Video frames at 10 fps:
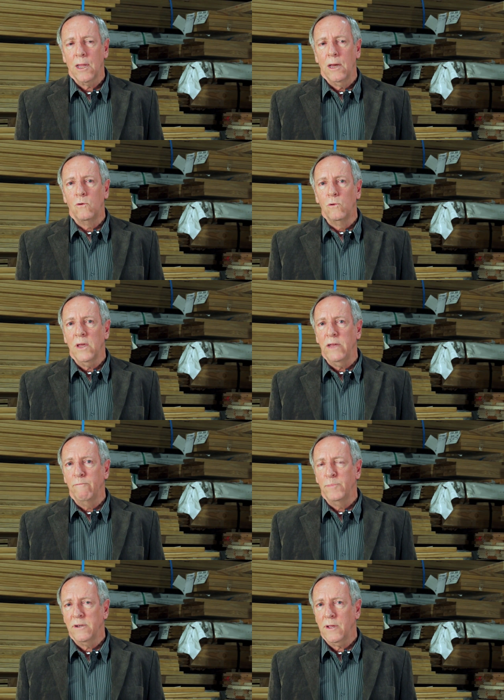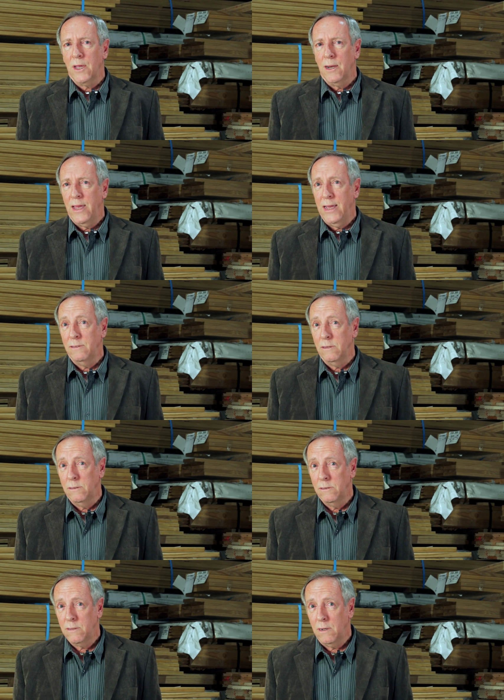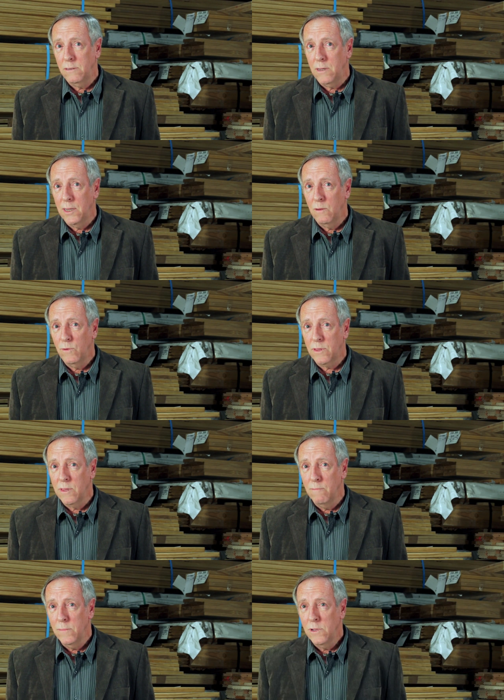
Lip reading: all have particular hazards associated with them.